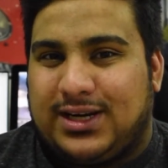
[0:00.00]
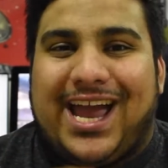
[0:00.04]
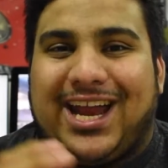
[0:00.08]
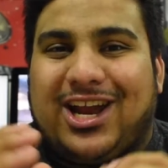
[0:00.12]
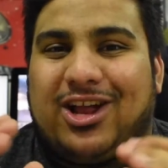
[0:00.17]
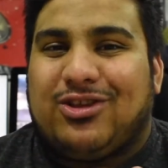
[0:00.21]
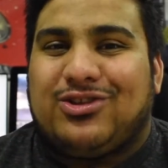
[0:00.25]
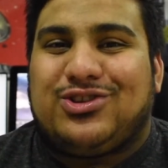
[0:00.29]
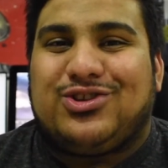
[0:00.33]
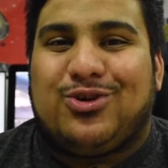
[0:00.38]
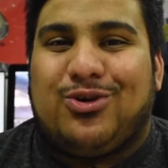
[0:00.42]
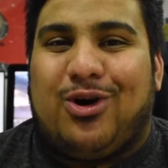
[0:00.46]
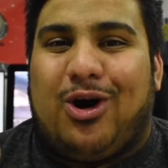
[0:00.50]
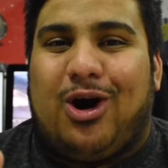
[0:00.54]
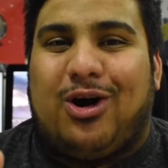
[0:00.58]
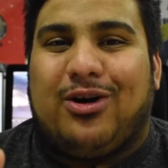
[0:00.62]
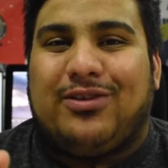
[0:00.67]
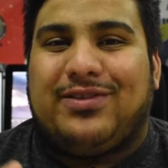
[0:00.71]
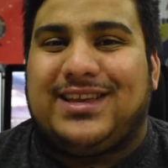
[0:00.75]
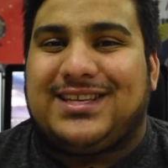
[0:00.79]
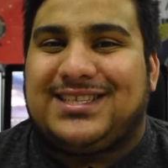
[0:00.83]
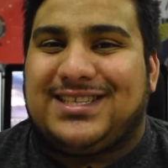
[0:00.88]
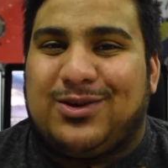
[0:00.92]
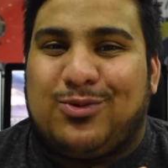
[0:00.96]
And I'll do all
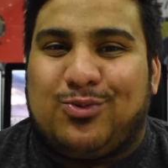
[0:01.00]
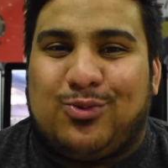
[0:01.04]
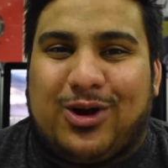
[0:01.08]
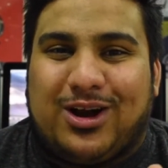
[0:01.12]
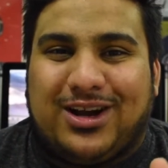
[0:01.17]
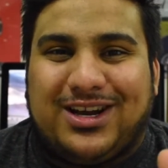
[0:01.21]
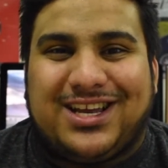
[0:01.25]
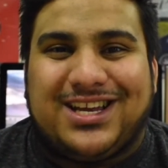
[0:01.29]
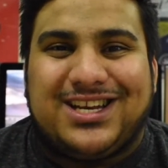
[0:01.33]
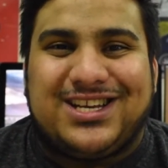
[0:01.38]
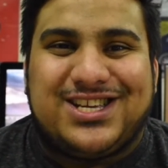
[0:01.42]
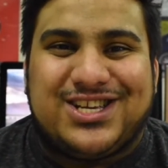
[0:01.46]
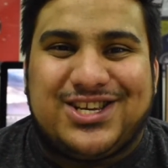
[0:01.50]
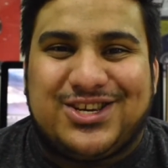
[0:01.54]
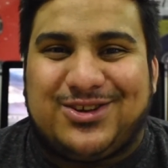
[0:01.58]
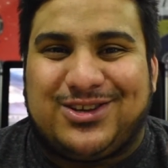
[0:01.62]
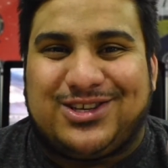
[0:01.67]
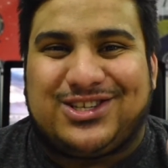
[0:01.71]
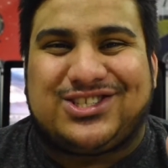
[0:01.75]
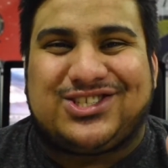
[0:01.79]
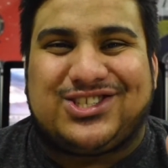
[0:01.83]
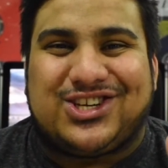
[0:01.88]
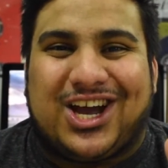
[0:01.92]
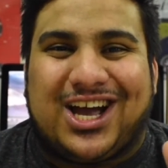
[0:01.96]
this in one
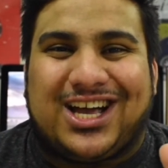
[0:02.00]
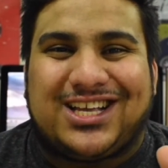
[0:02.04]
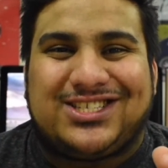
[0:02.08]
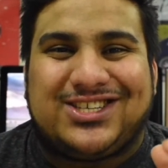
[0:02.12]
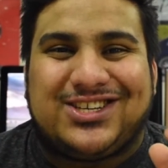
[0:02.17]
continuous shot,